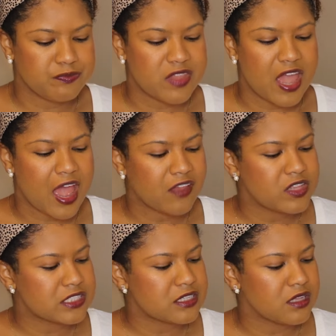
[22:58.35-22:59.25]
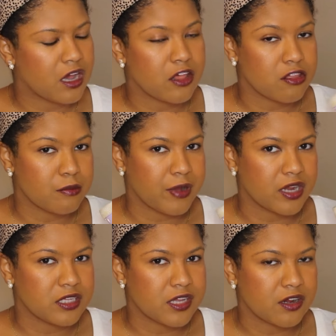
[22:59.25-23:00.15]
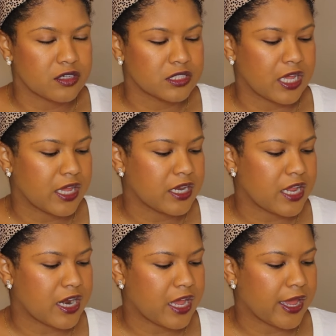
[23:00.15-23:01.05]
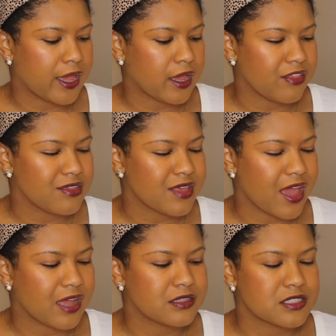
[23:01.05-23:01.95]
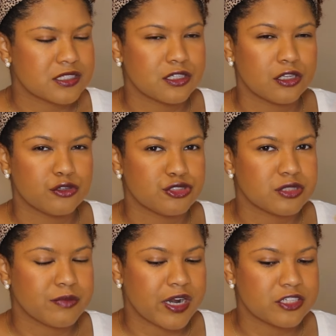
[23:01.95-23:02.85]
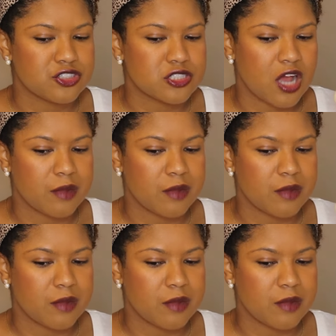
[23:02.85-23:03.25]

They had this in the other body care online, and I, I think they had this in the lotion, but I just